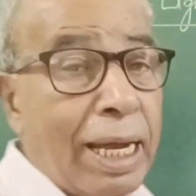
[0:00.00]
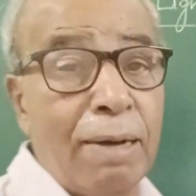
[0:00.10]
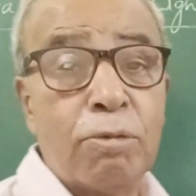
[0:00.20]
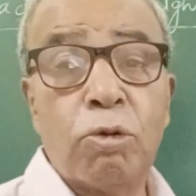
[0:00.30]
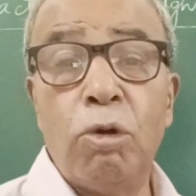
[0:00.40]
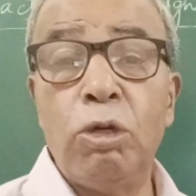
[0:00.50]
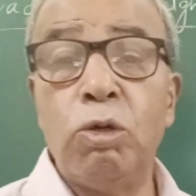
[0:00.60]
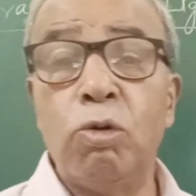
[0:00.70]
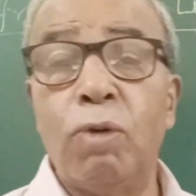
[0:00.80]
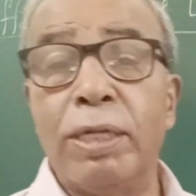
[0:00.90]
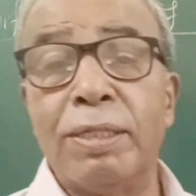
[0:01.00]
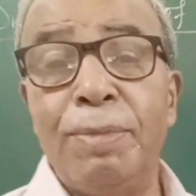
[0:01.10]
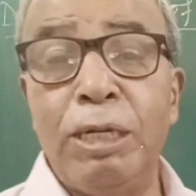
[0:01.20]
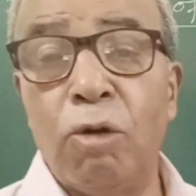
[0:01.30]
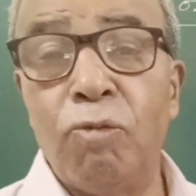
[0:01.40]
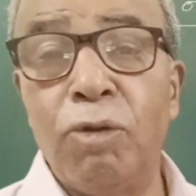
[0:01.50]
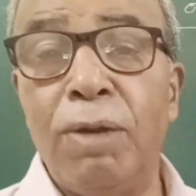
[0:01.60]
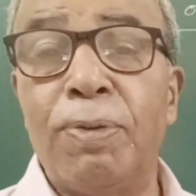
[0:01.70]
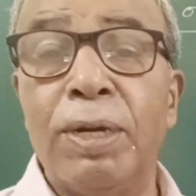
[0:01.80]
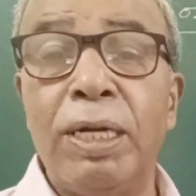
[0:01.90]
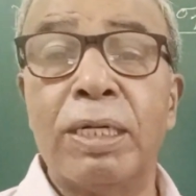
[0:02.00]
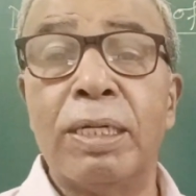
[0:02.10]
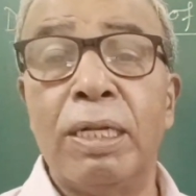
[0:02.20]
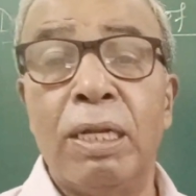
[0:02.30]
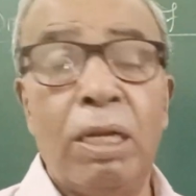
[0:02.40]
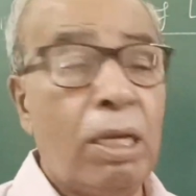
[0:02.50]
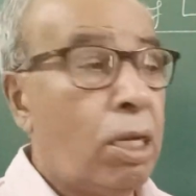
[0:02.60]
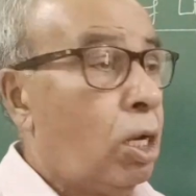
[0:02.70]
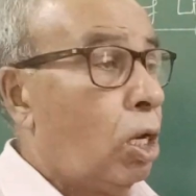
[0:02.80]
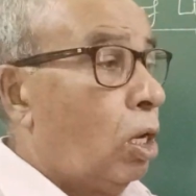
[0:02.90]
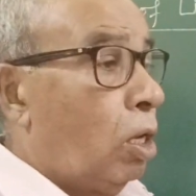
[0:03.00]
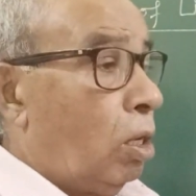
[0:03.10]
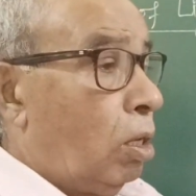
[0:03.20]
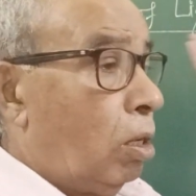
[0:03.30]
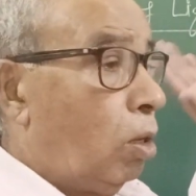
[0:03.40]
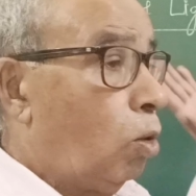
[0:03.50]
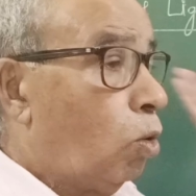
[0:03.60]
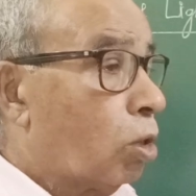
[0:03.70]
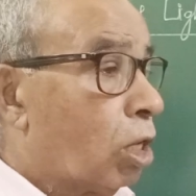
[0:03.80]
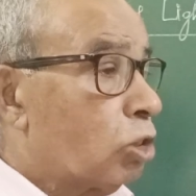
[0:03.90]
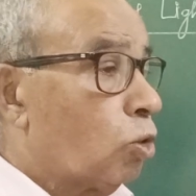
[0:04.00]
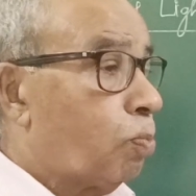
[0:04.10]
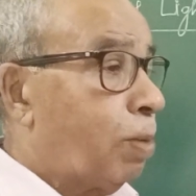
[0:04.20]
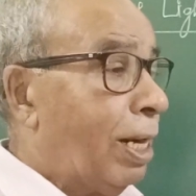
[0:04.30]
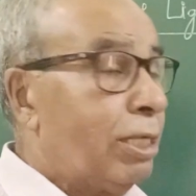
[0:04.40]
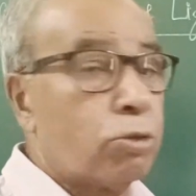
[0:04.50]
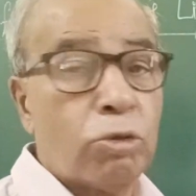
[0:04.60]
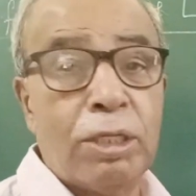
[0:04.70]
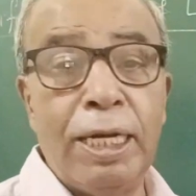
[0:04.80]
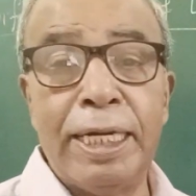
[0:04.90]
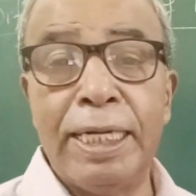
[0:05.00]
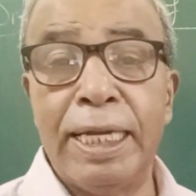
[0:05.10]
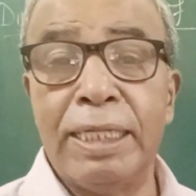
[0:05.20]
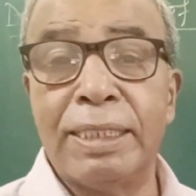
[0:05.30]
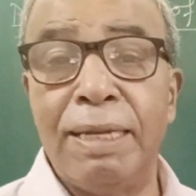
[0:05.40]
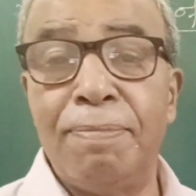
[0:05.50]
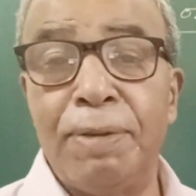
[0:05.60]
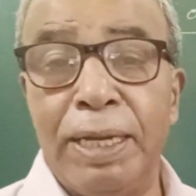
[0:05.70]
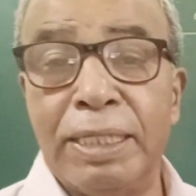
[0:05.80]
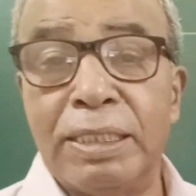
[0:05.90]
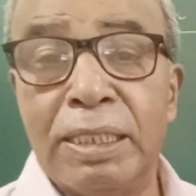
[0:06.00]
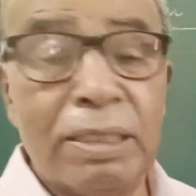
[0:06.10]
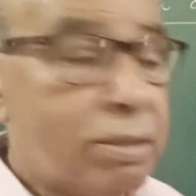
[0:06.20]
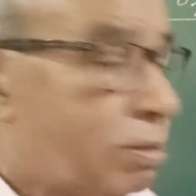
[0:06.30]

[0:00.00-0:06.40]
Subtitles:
have told you what is the meaning of wavefront? Locus of points oscillating in same phase.